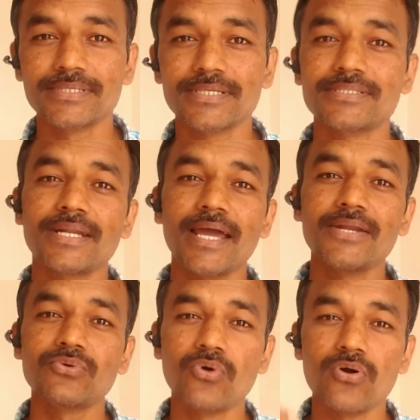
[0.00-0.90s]
Just try
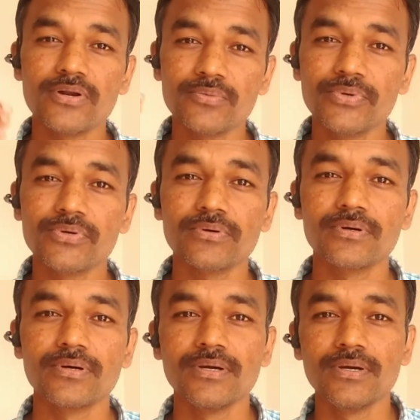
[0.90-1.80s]
to contribute
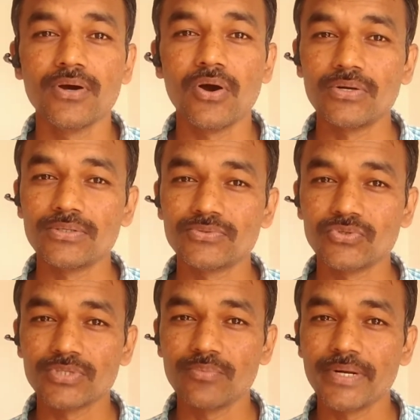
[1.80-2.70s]
on
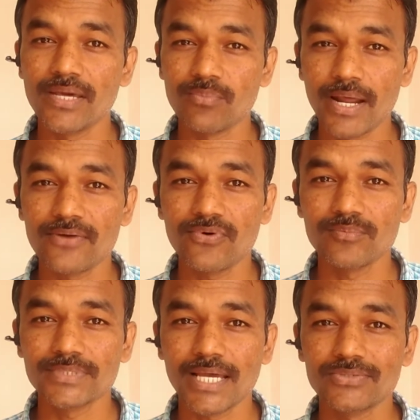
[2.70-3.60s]
social media
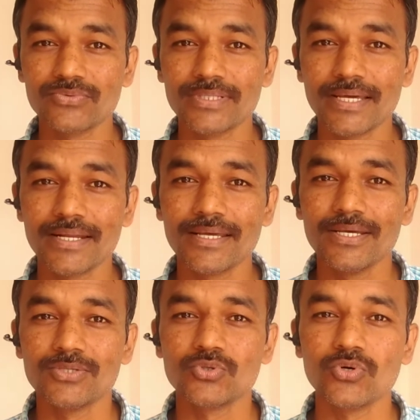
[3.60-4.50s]
platforms as well there,
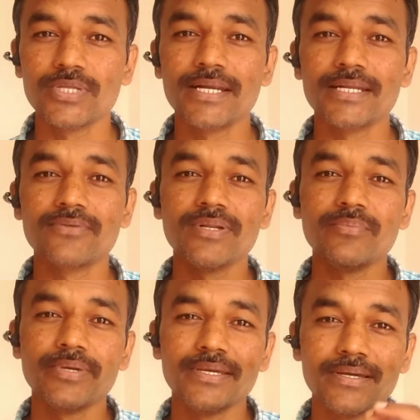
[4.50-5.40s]
so that it will
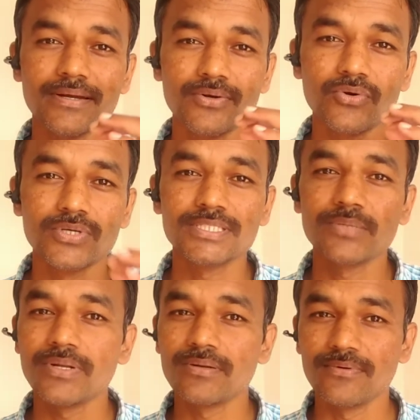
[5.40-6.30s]
be
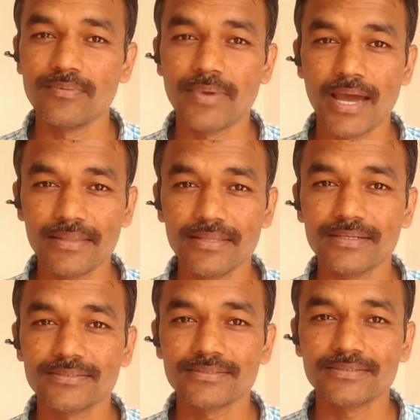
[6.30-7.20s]
noticeable by
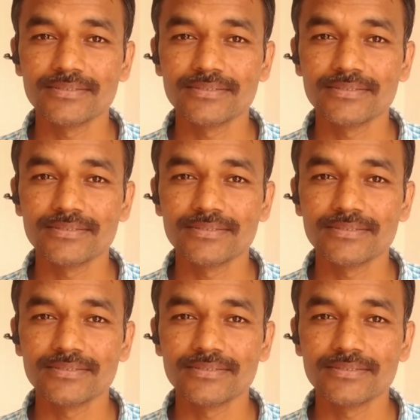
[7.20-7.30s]
others.